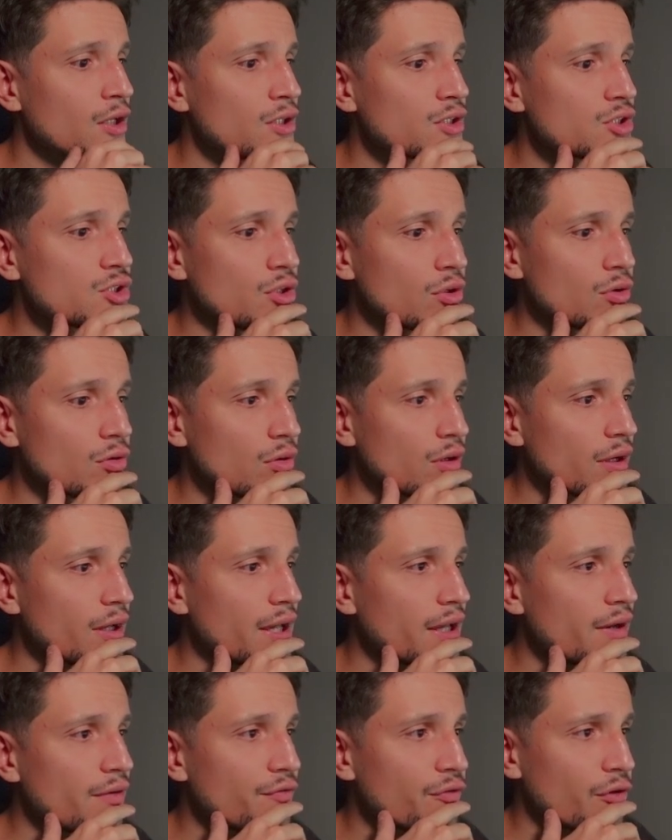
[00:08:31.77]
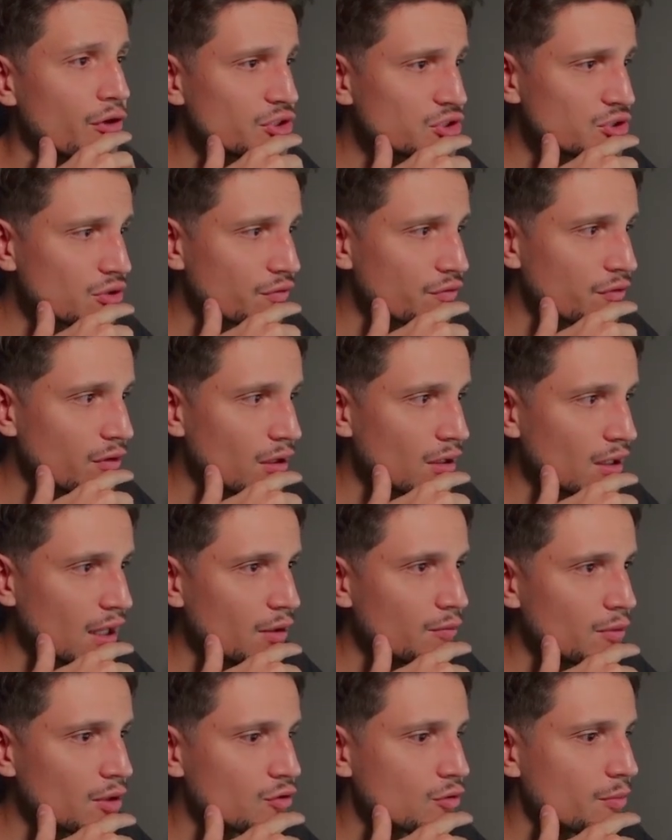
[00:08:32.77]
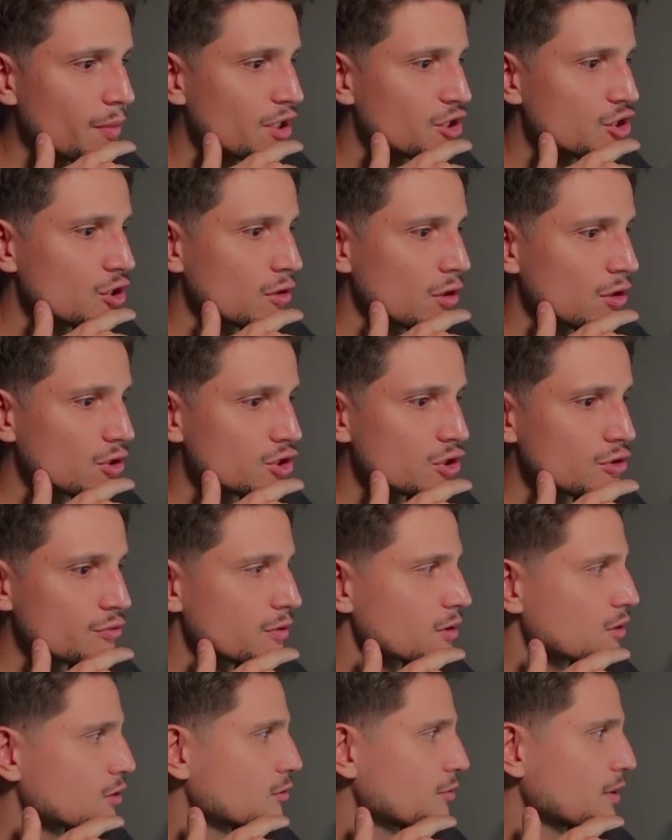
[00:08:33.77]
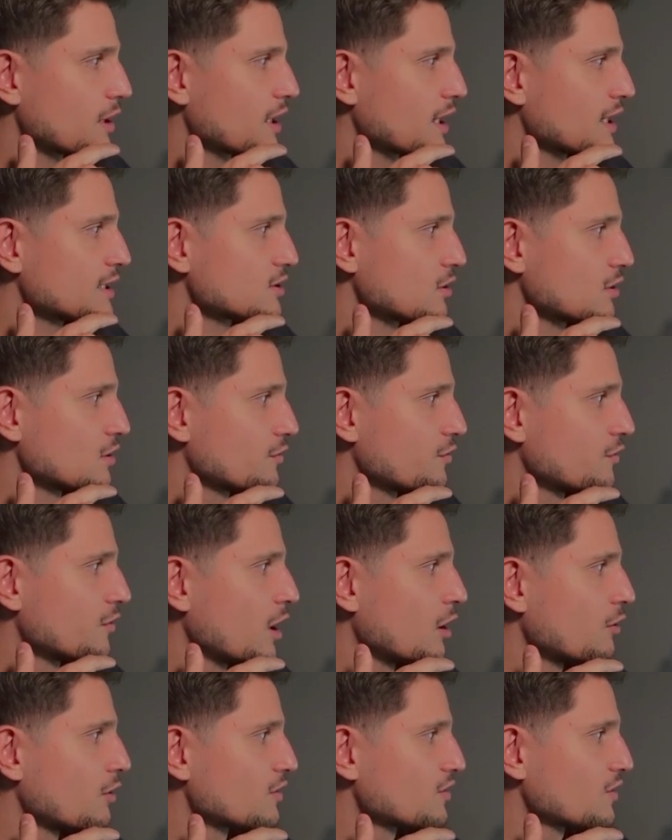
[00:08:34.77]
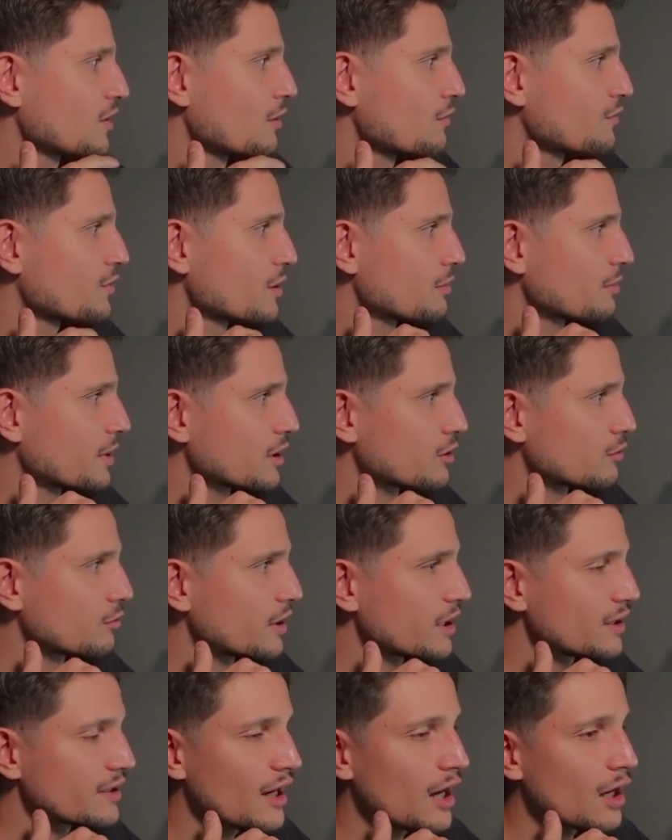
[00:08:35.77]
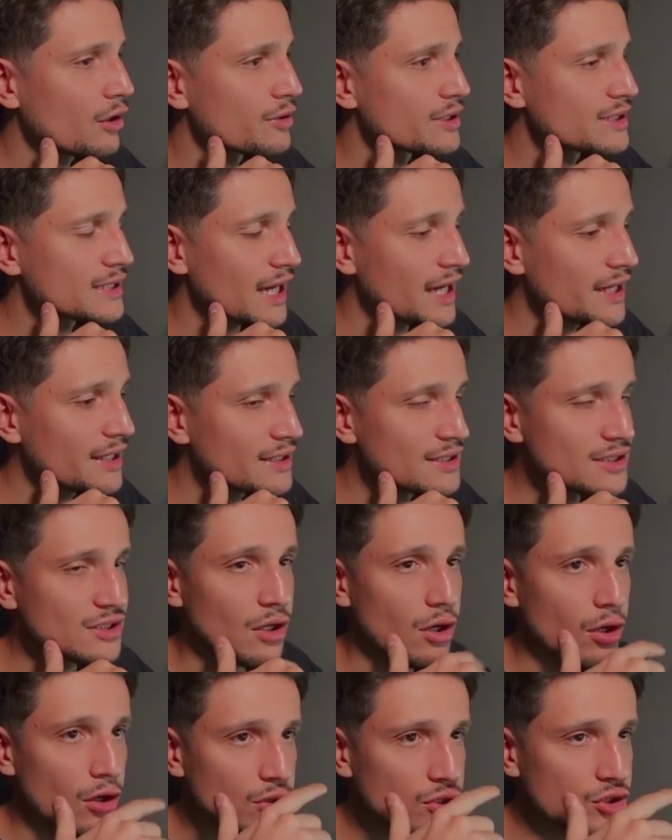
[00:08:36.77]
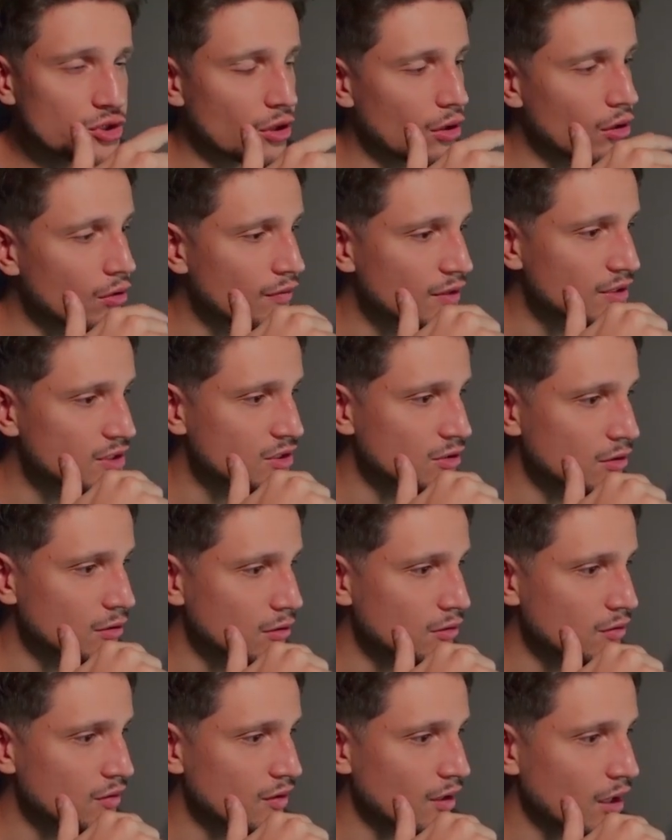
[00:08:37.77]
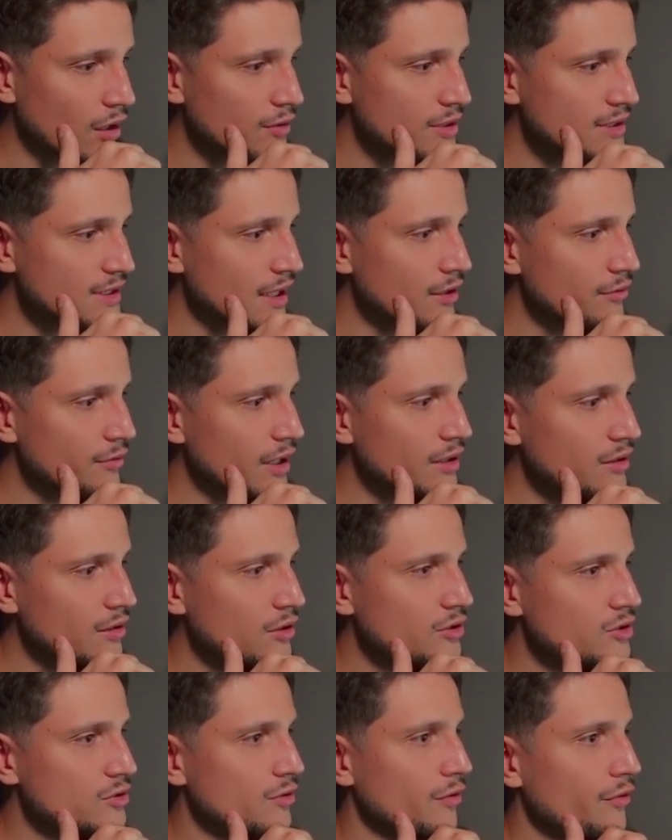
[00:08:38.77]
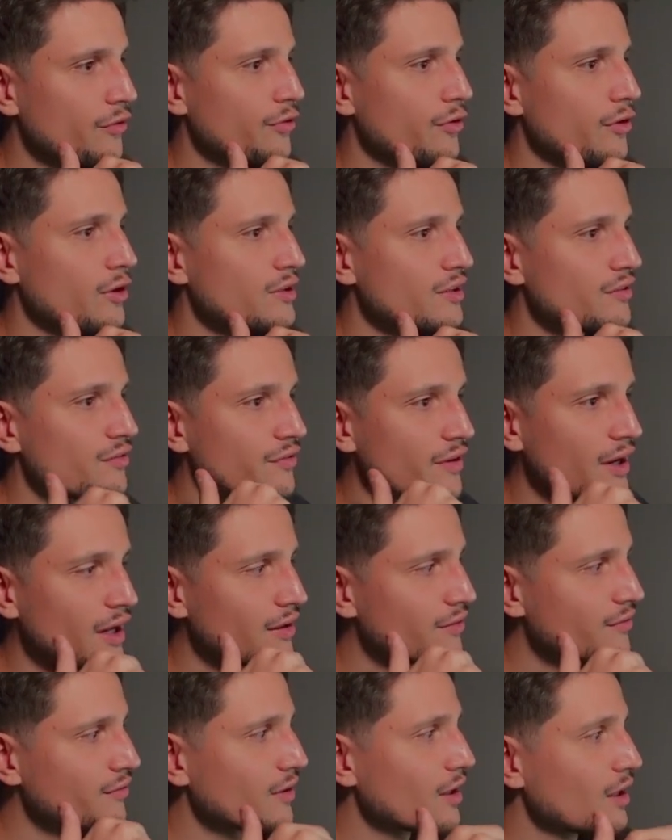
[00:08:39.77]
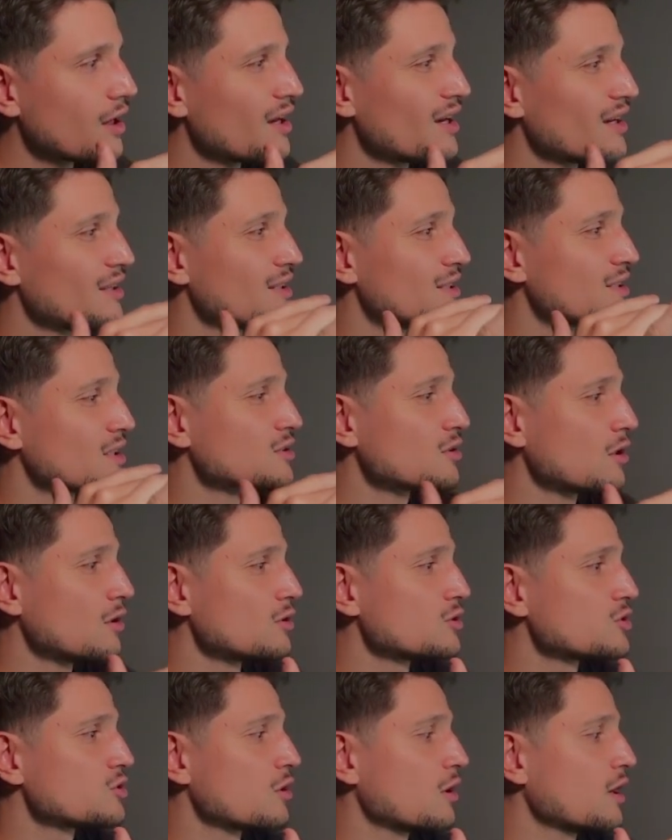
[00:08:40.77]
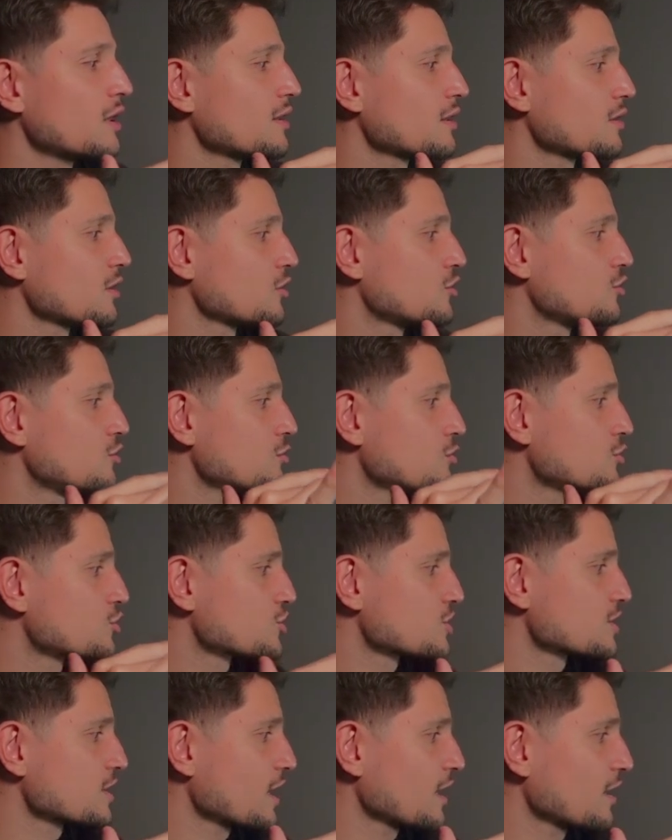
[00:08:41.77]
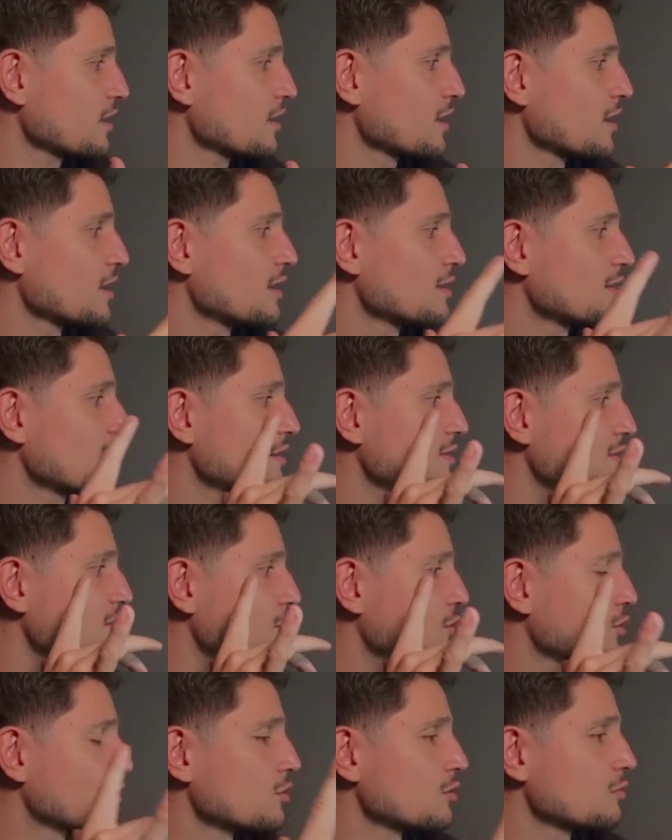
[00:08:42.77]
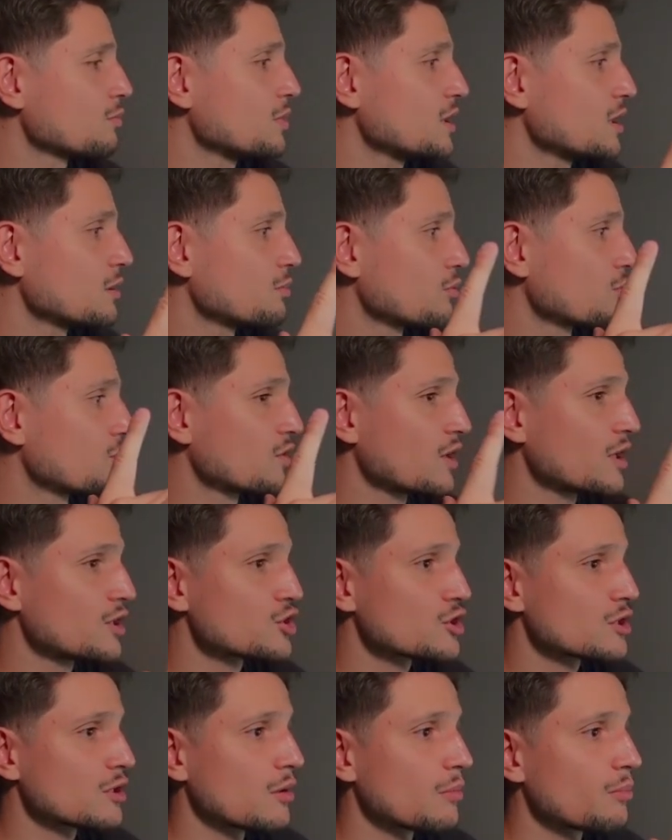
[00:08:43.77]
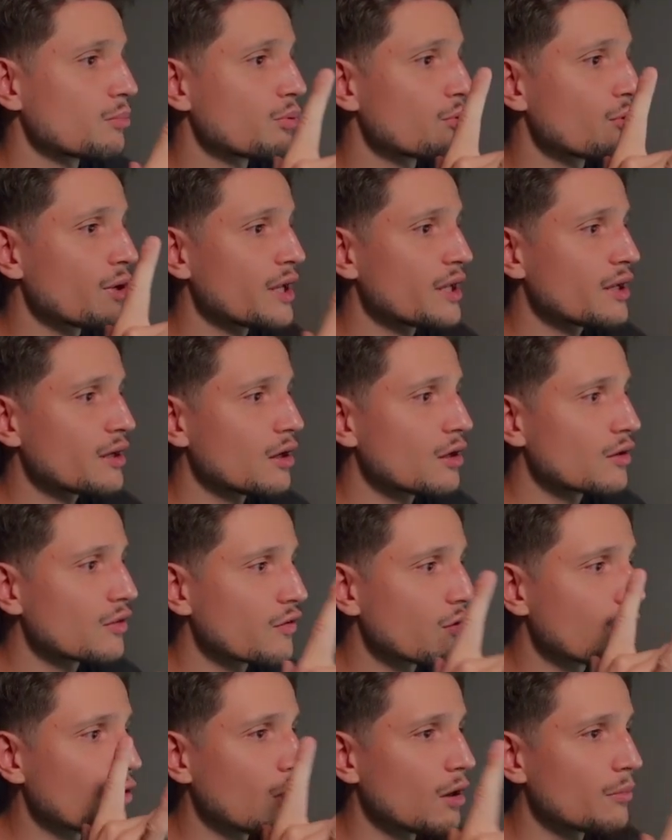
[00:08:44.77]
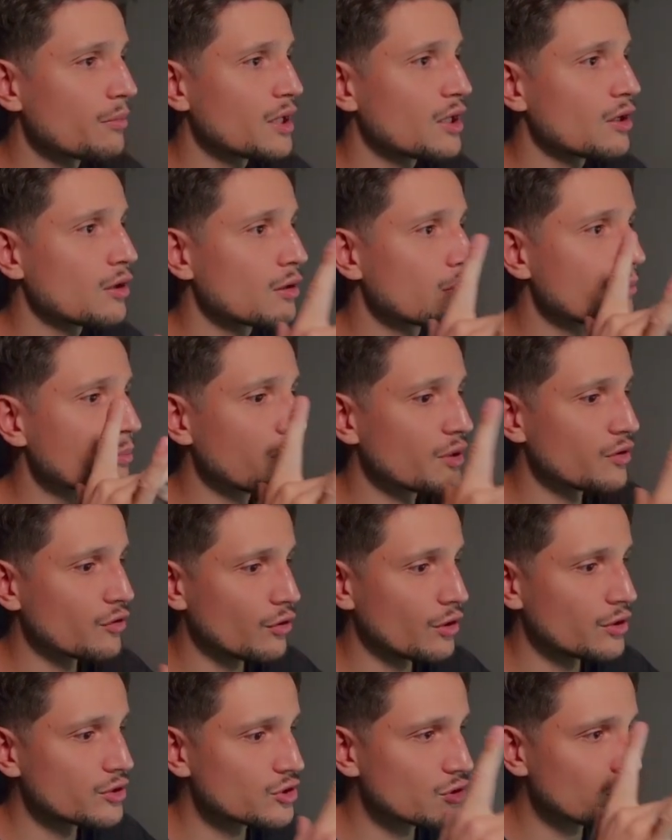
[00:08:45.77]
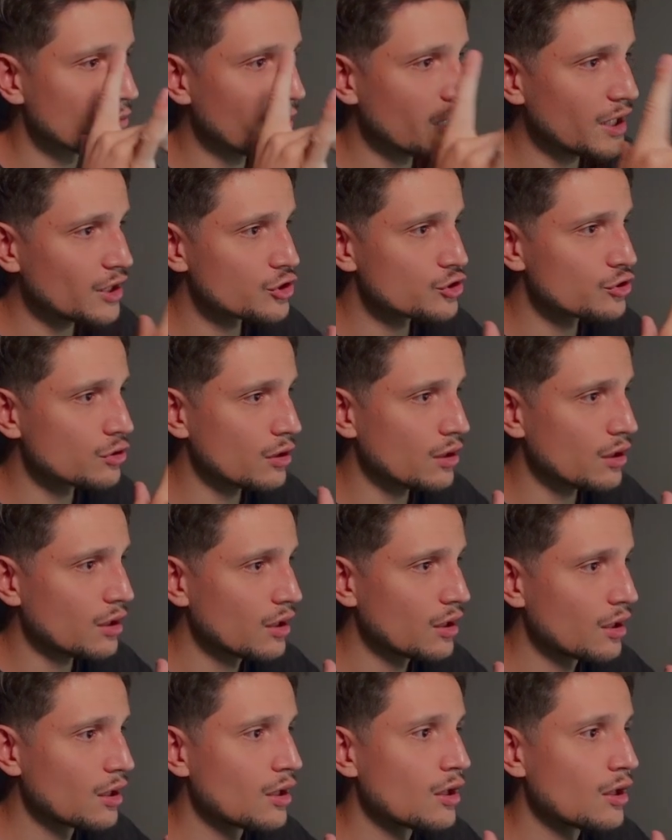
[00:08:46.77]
So first of all, I want to mention also real quick, guys, on the 4-hour time frame, by the way, the RSI is also oversold. RSI right now is around 35. This is also another huge sign that there could be a potential breakout coming on Bitcoin. So make sure